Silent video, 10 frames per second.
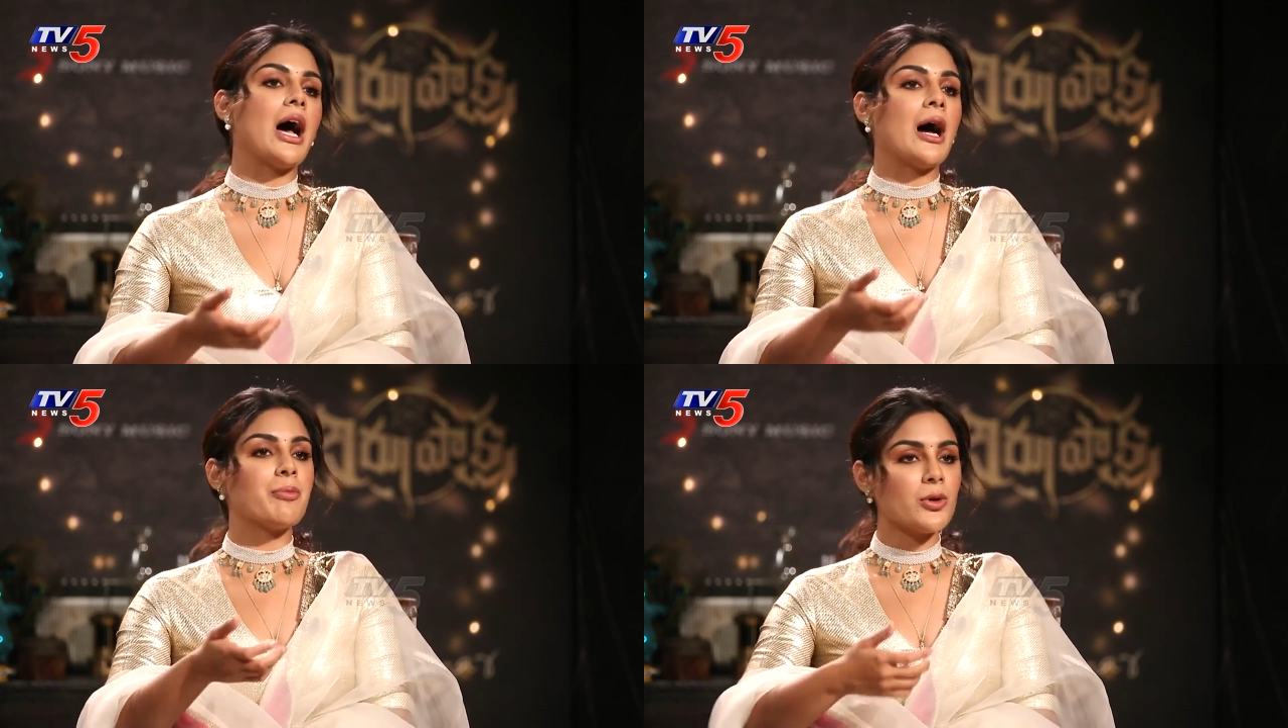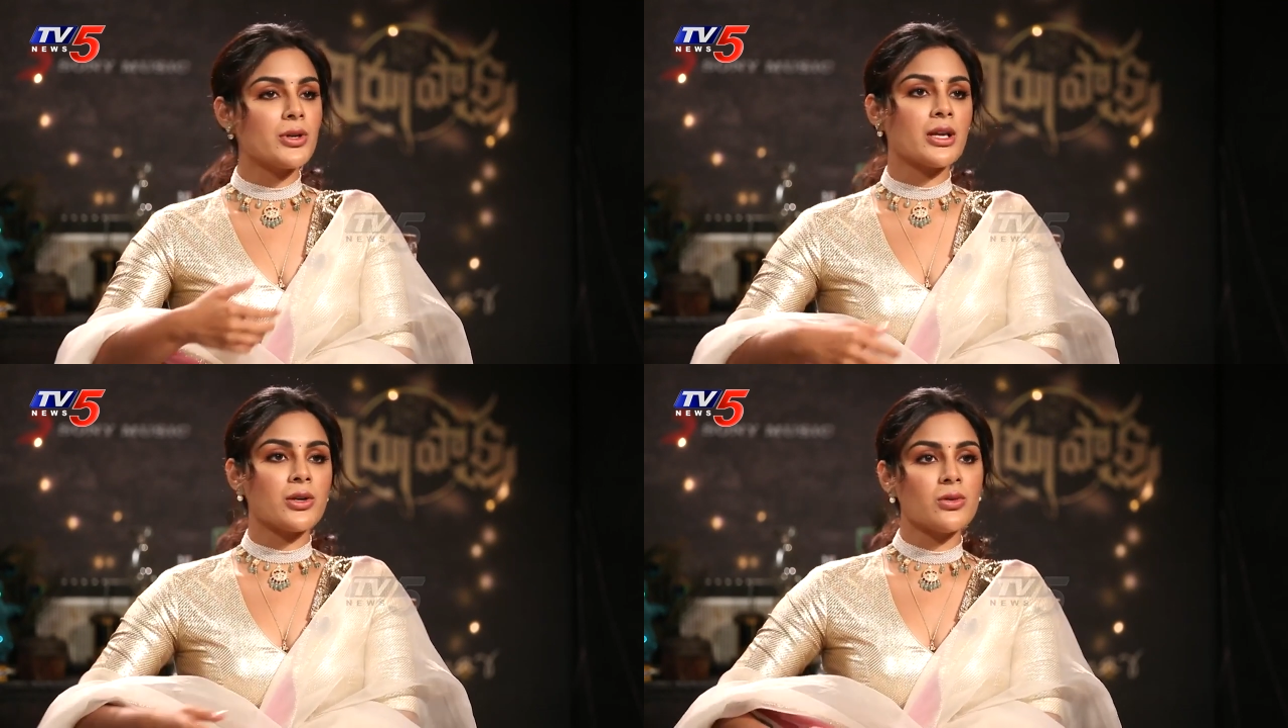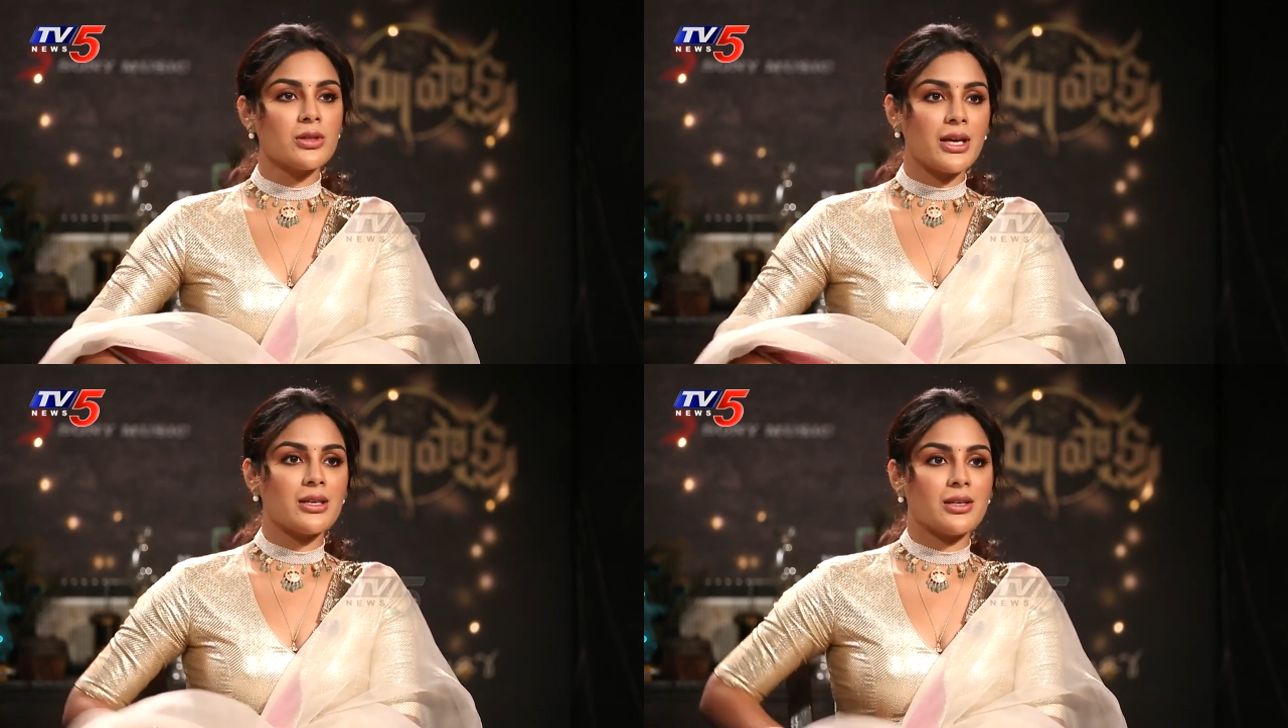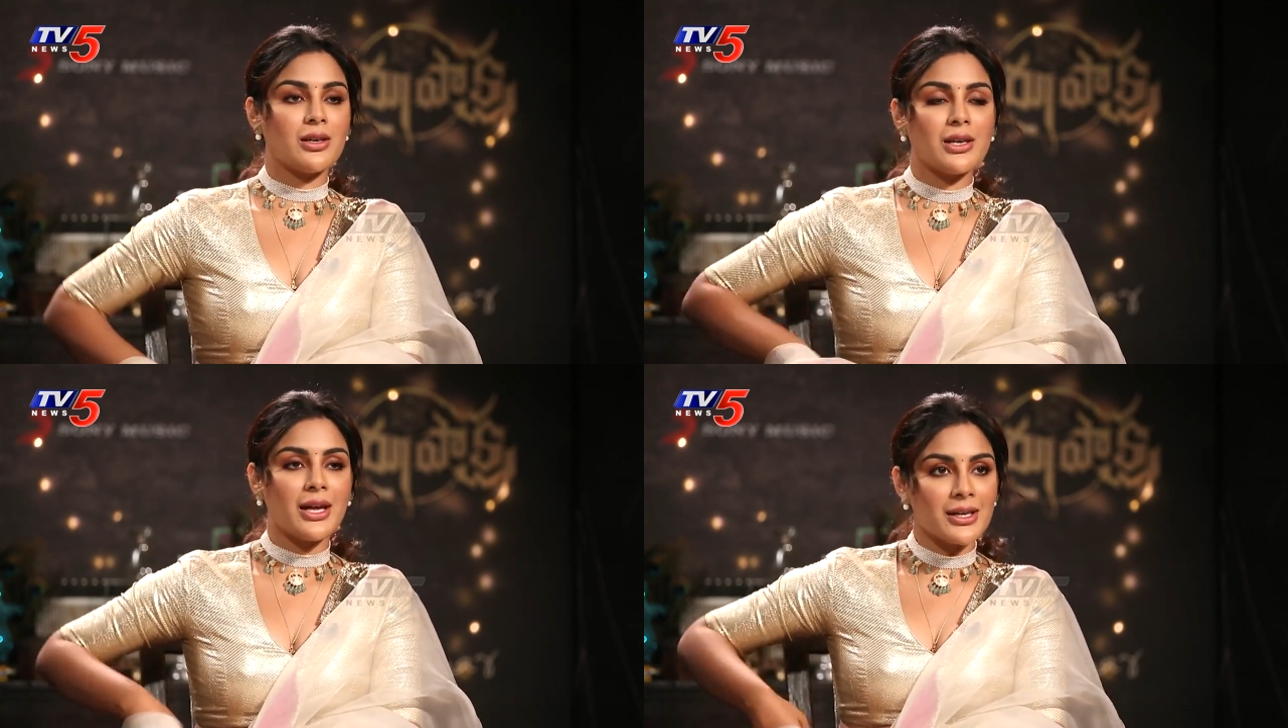Appudu nenu that uh,
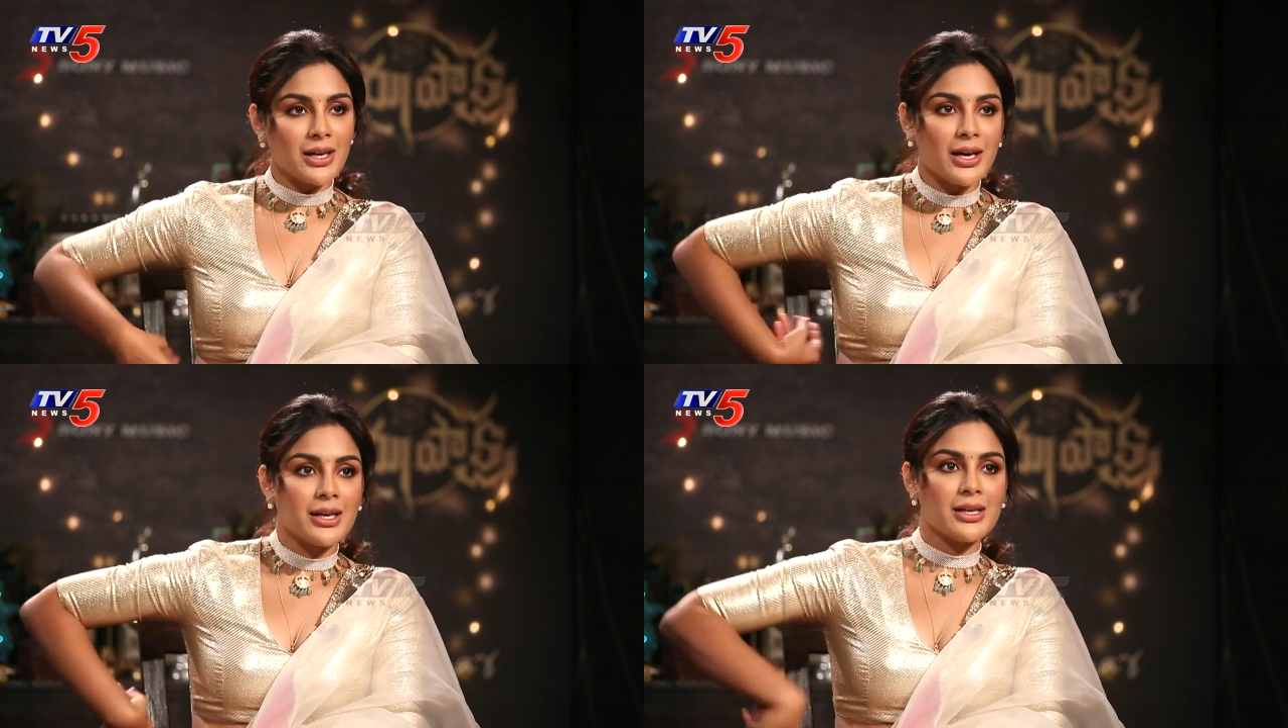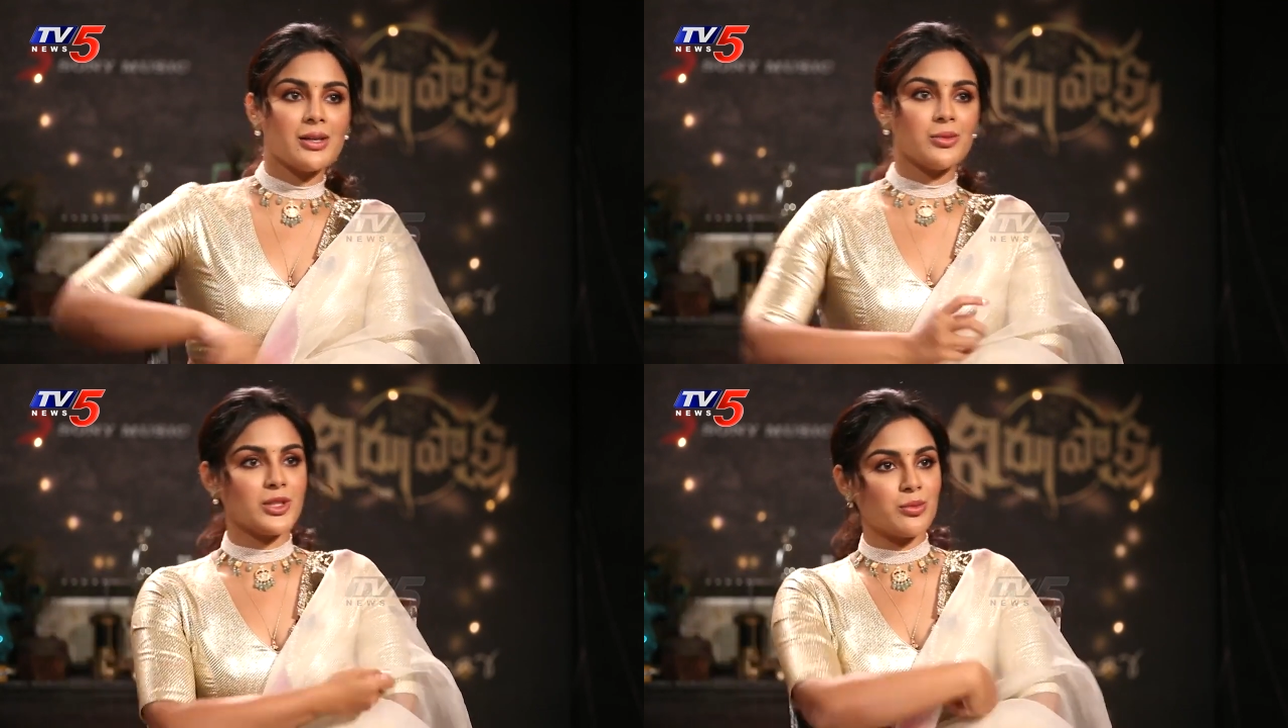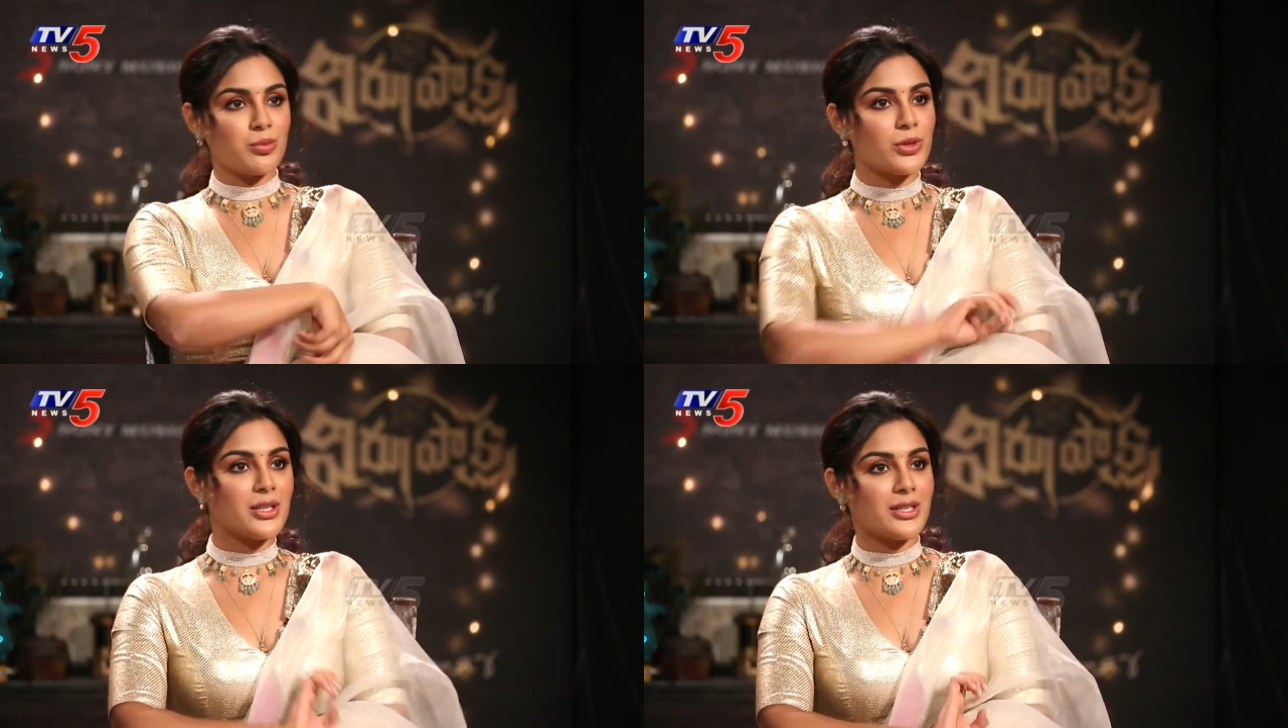langa put it